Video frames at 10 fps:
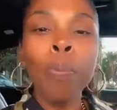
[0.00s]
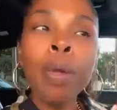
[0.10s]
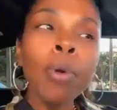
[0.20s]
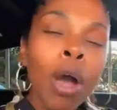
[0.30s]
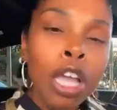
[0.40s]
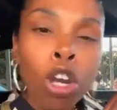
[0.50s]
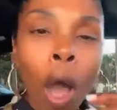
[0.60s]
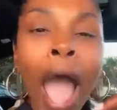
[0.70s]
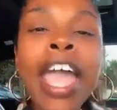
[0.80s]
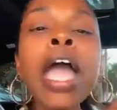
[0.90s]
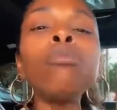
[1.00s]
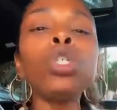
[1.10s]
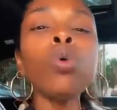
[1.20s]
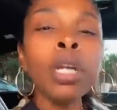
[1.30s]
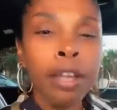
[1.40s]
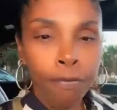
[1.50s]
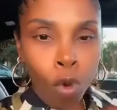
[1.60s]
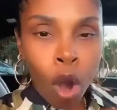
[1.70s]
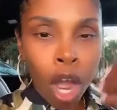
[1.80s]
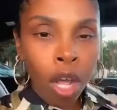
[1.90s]
people, I am doing it
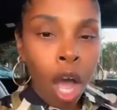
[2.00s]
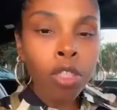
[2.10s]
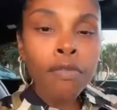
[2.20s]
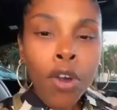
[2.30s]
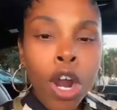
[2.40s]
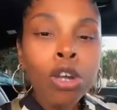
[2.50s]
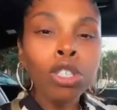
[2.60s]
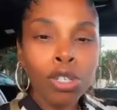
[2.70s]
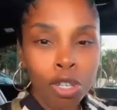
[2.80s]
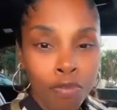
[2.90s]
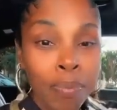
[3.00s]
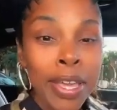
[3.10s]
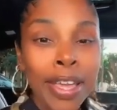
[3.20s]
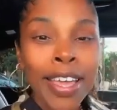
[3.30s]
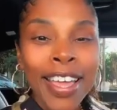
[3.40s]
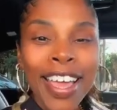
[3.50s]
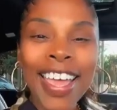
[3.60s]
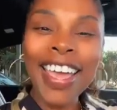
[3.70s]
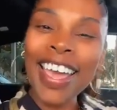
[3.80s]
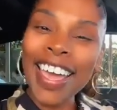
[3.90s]
for other versions of me.
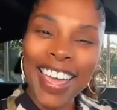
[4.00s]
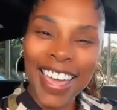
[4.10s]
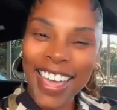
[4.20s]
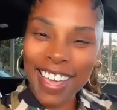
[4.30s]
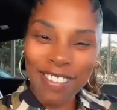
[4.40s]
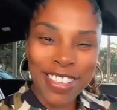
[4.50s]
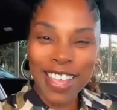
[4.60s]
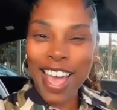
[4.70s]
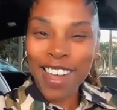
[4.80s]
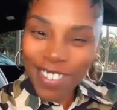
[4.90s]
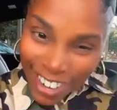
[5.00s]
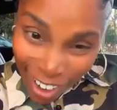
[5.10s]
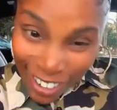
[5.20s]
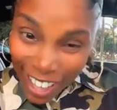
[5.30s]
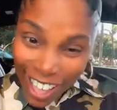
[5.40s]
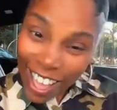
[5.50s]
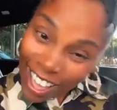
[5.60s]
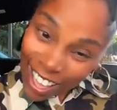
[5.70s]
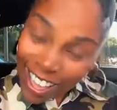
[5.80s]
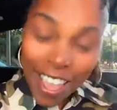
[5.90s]
It was all real, okay?
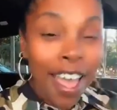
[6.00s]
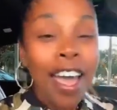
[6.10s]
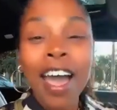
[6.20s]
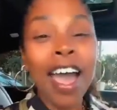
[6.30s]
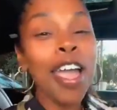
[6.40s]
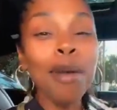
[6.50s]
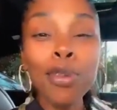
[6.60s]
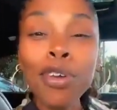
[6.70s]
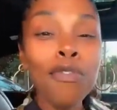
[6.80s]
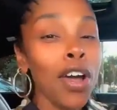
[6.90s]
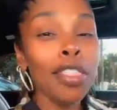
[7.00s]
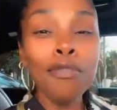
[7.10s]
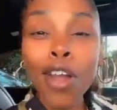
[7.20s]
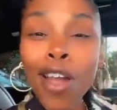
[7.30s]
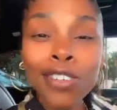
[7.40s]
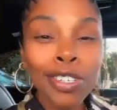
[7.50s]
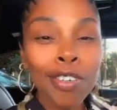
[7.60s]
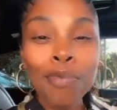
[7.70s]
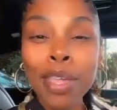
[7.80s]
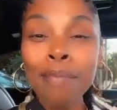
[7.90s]
I am doing it for other
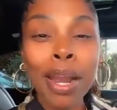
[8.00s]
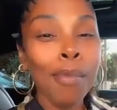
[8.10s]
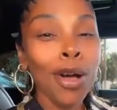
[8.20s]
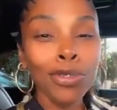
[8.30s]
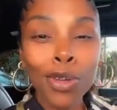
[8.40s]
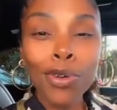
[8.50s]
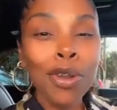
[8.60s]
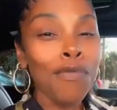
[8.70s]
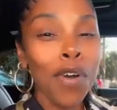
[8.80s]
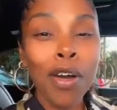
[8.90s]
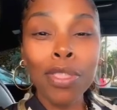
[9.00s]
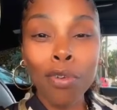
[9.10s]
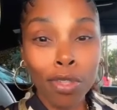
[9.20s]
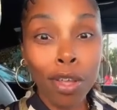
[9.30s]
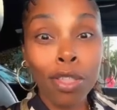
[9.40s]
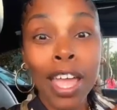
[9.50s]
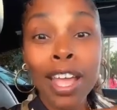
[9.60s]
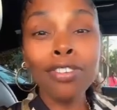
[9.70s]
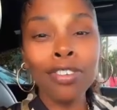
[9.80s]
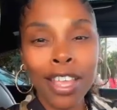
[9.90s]
versions of me, but I'm also doing it for the
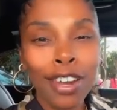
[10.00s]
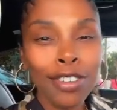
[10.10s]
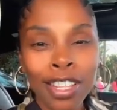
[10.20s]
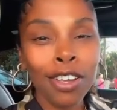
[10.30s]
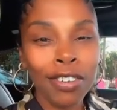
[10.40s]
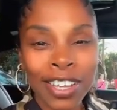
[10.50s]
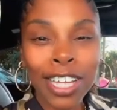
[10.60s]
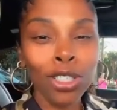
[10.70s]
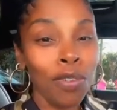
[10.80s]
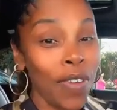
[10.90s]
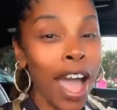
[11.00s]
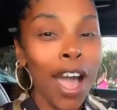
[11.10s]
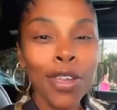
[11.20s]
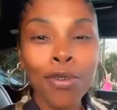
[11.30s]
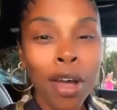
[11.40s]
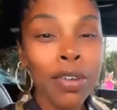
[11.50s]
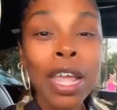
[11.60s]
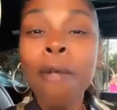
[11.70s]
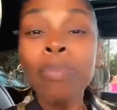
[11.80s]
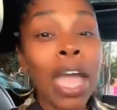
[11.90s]
essence that is in the creational value of
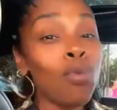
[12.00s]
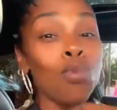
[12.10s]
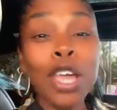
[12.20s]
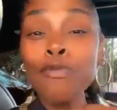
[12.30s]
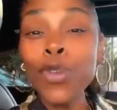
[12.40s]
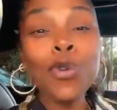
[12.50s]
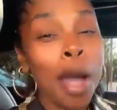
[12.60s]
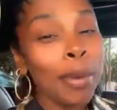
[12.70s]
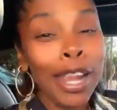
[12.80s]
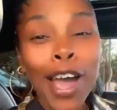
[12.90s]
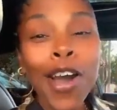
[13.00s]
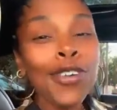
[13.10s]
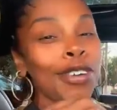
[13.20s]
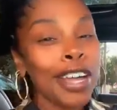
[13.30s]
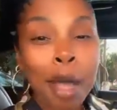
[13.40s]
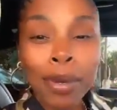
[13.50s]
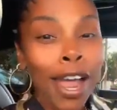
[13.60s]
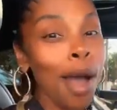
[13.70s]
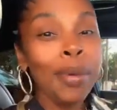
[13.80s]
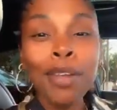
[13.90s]
it. And if you come along, you can come
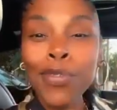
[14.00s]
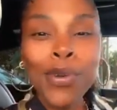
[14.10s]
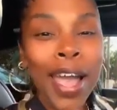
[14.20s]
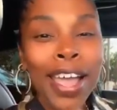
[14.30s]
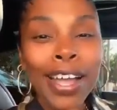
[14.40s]
along. But if you